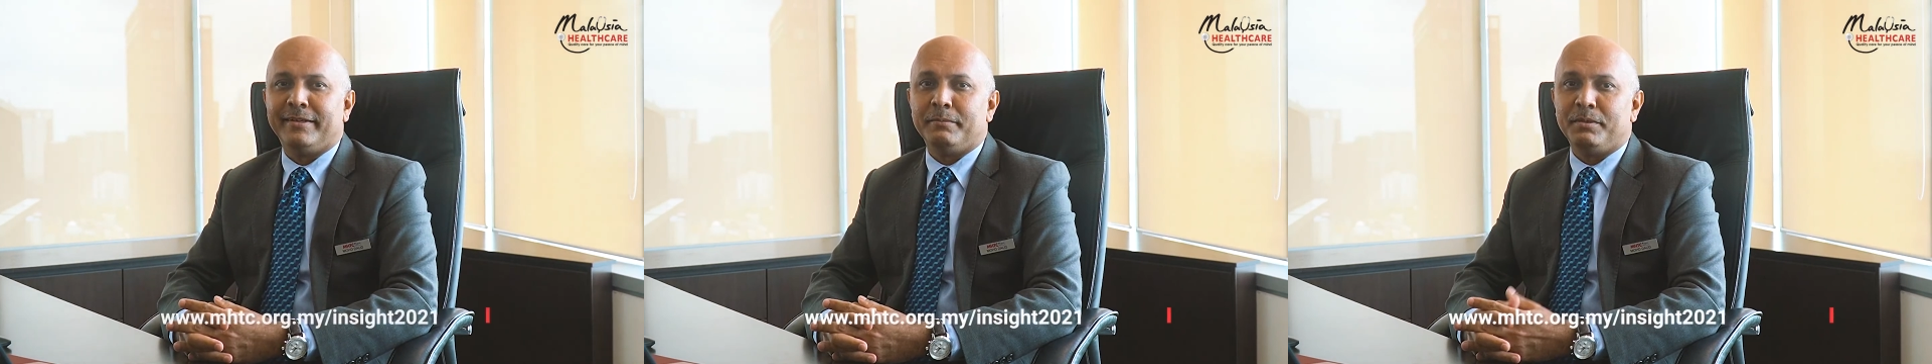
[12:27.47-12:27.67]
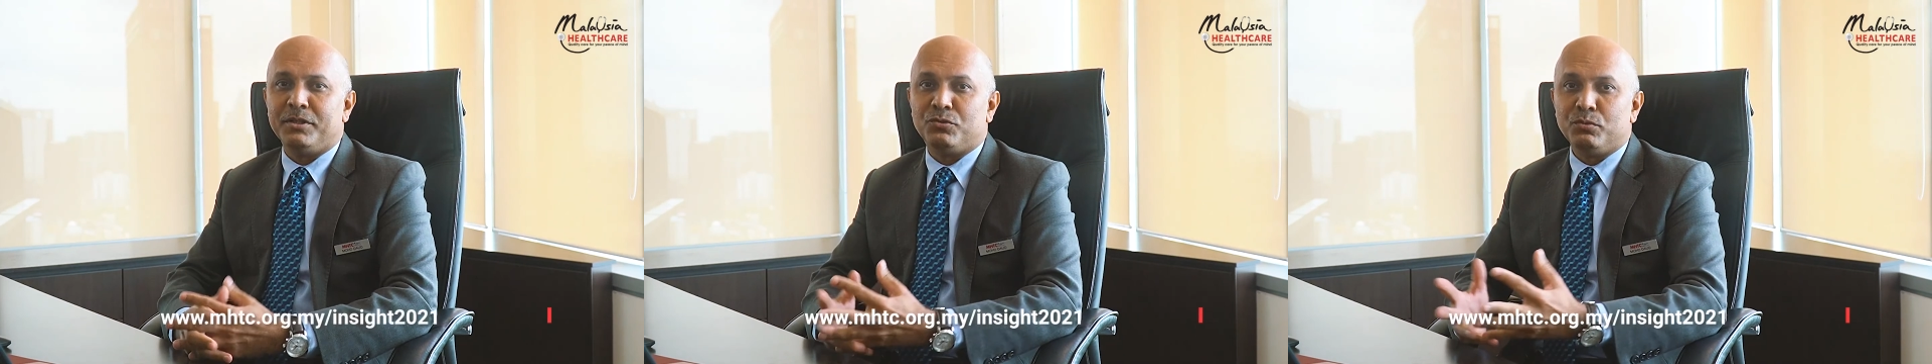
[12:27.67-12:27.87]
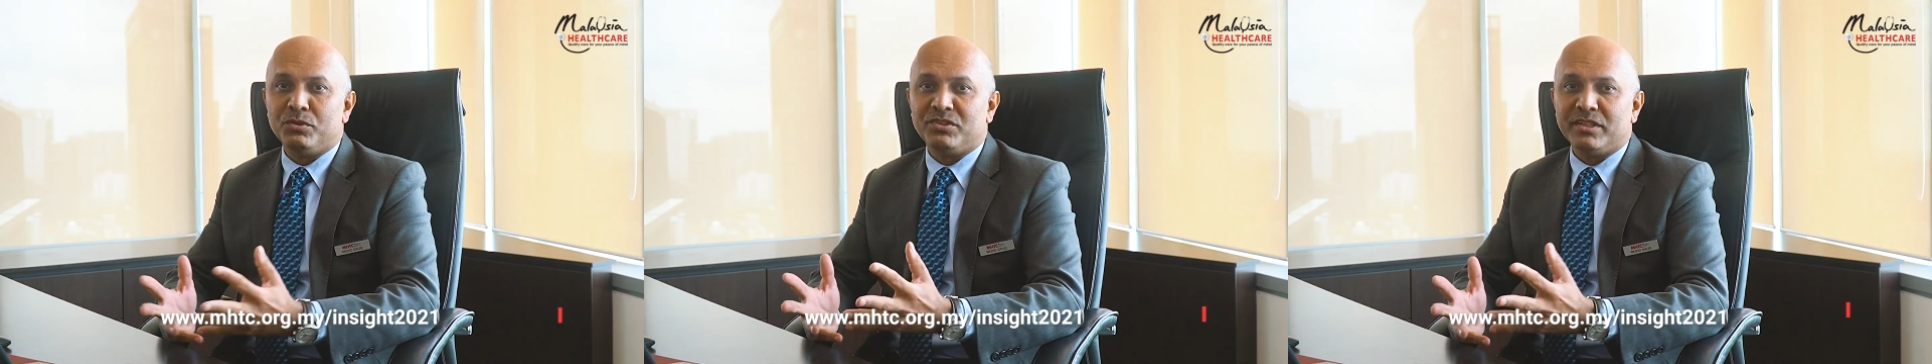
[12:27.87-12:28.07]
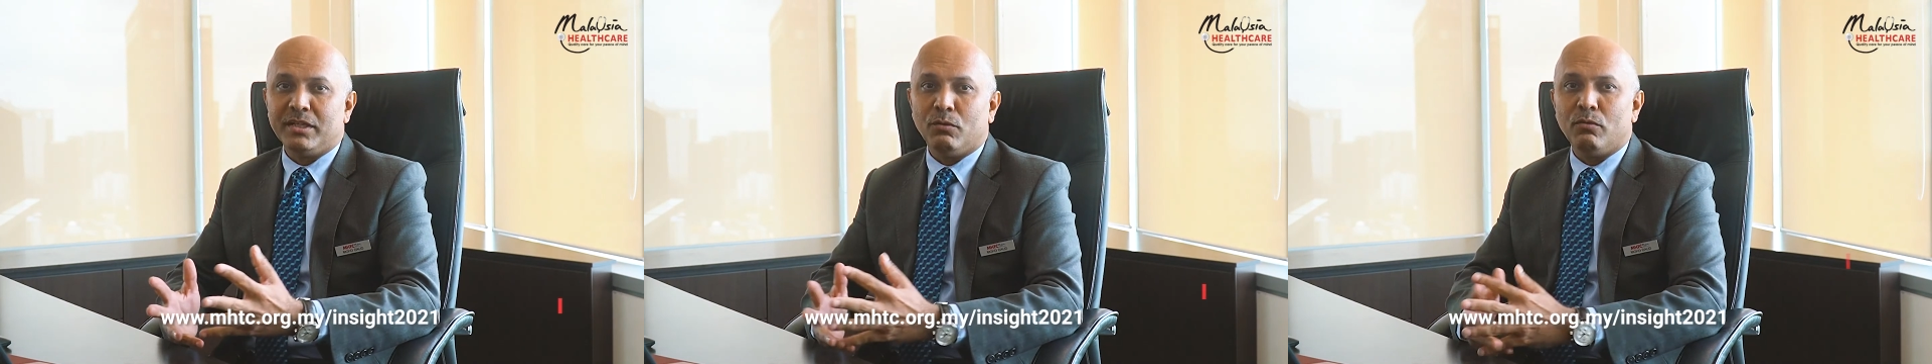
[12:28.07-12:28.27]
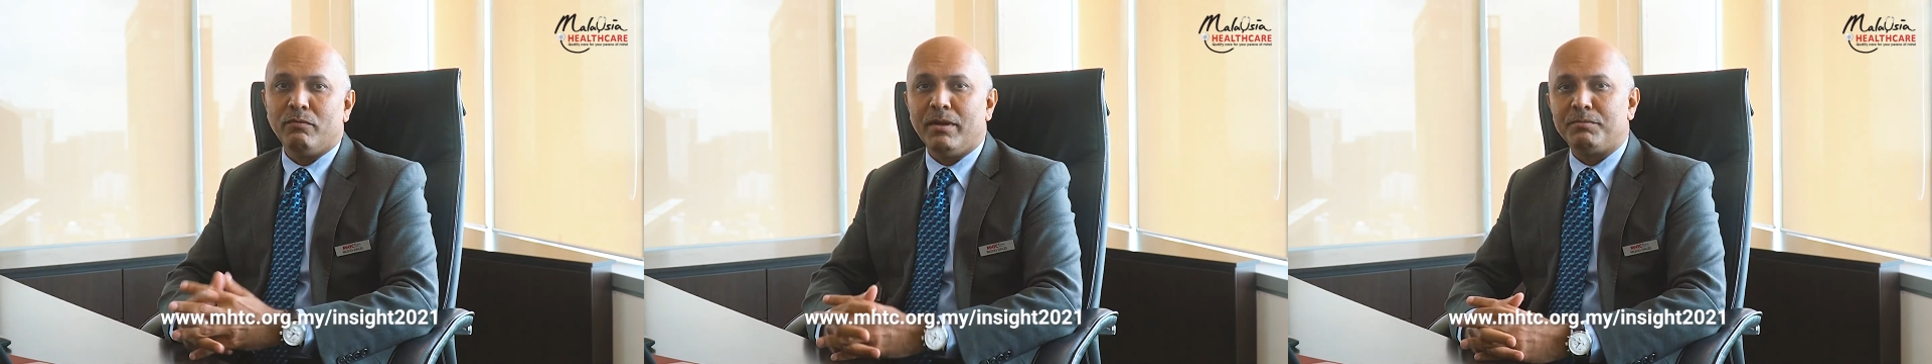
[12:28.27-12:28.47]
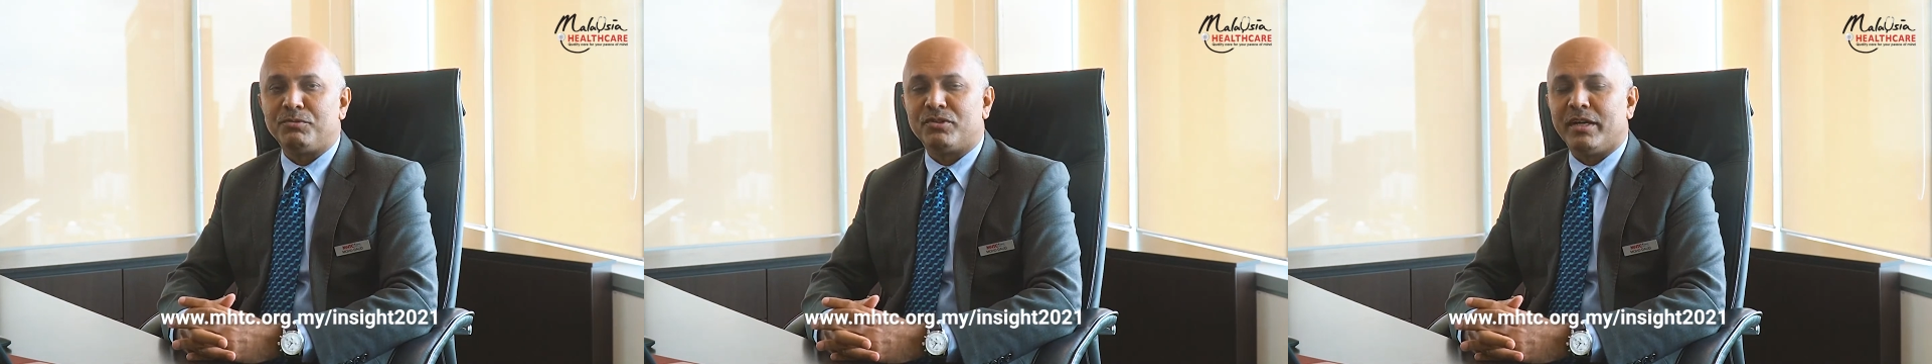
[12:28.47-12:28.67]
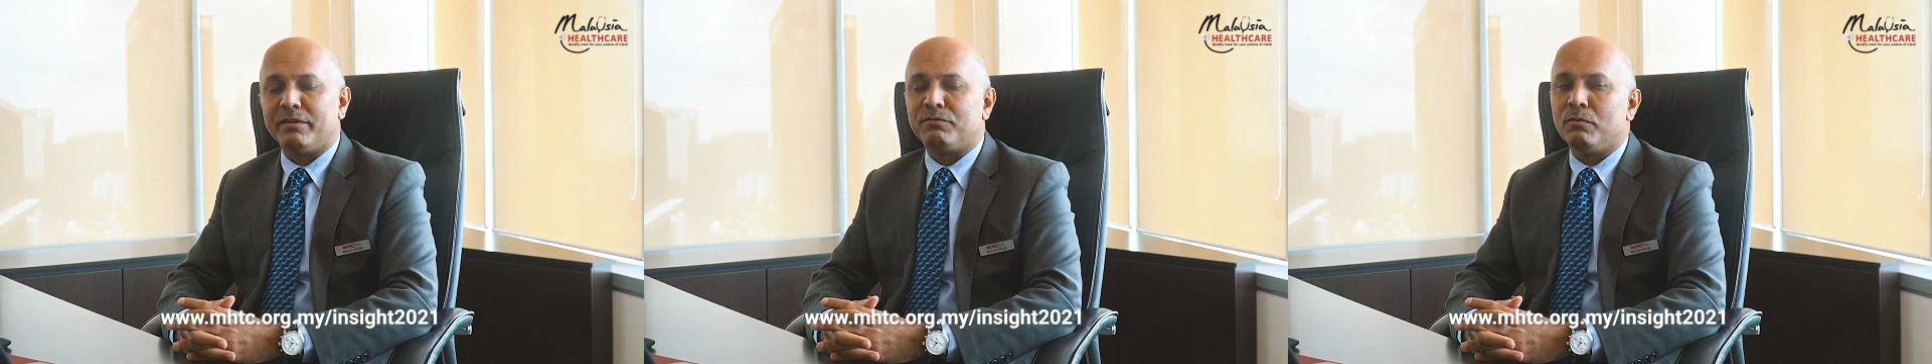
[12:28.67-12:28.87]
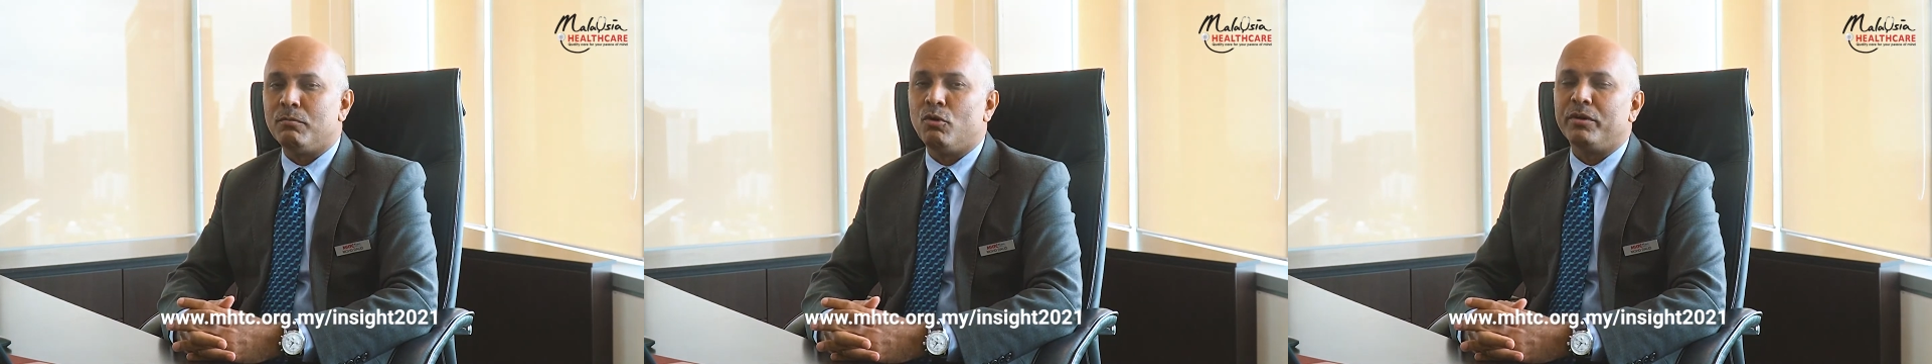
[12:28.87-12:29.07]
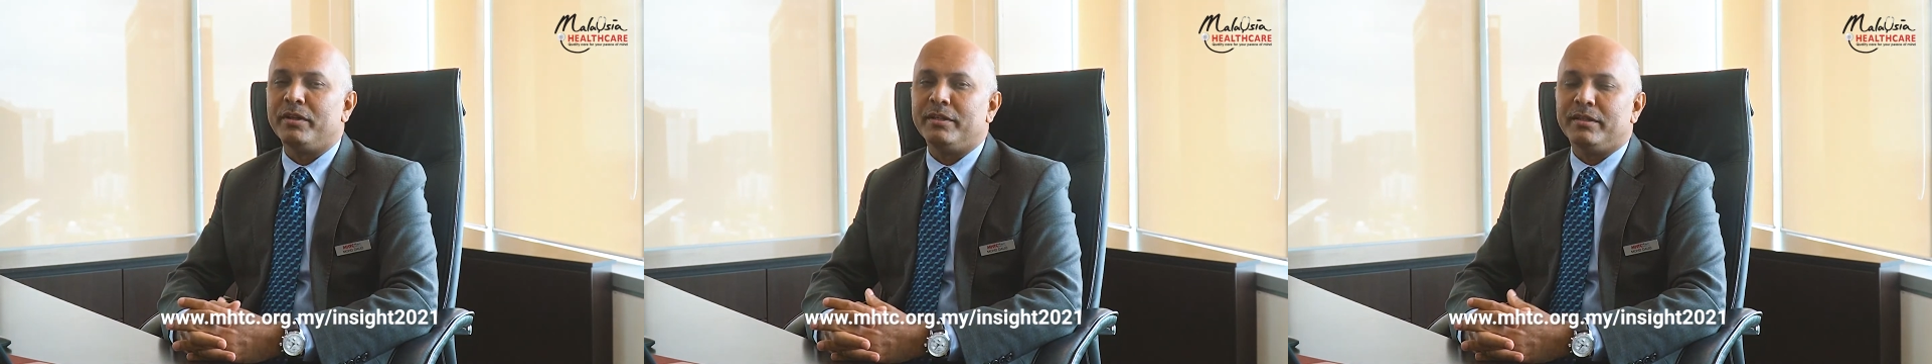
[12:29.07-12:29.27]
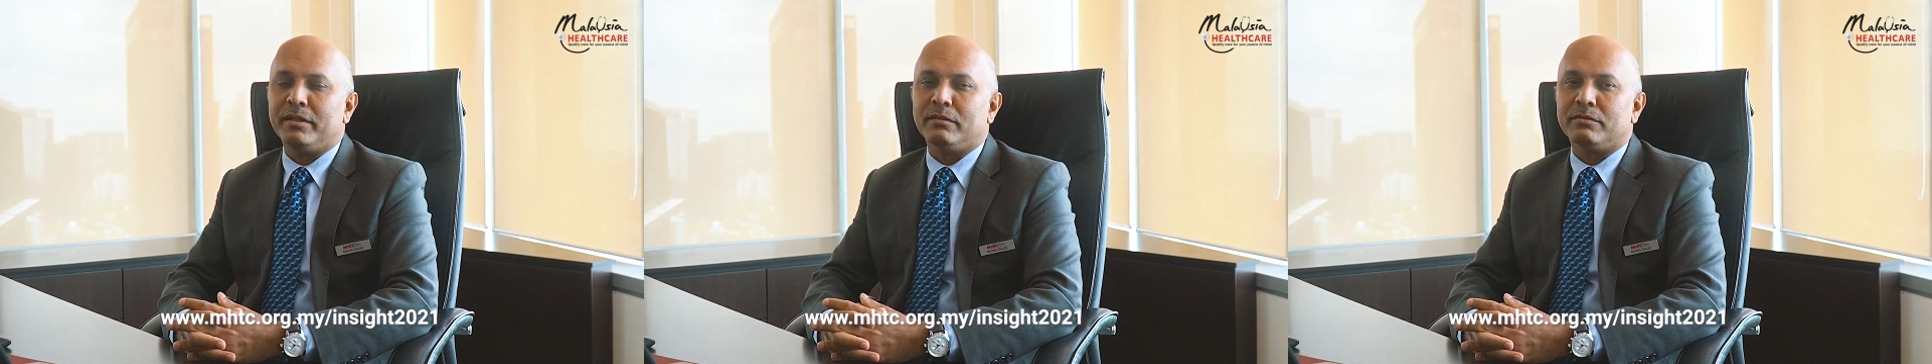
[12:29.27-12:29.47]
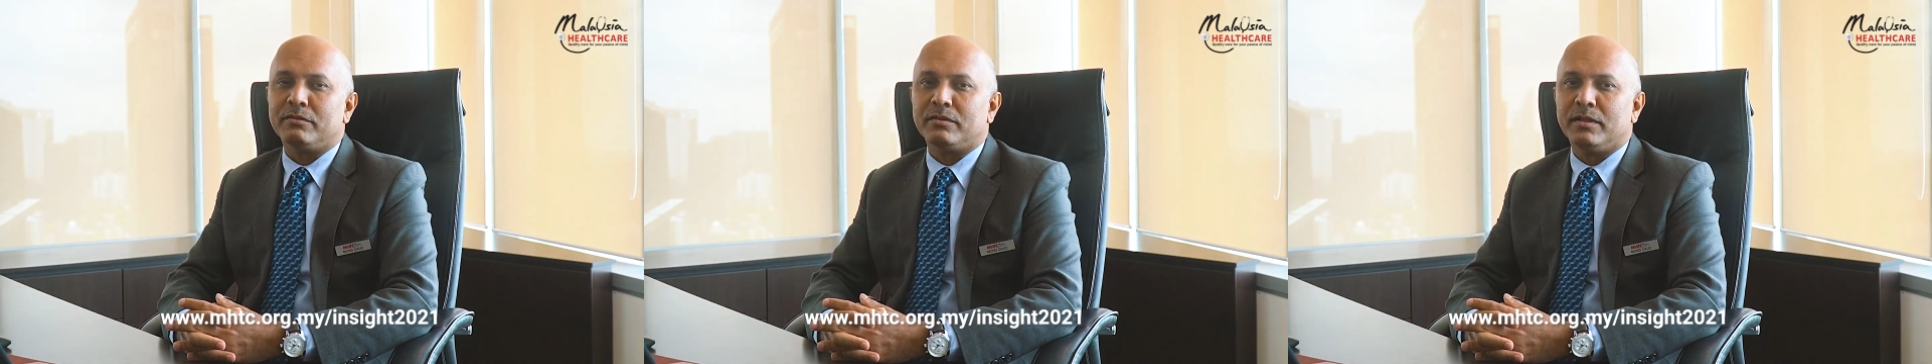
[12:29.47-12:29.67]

Please visit our website for more details.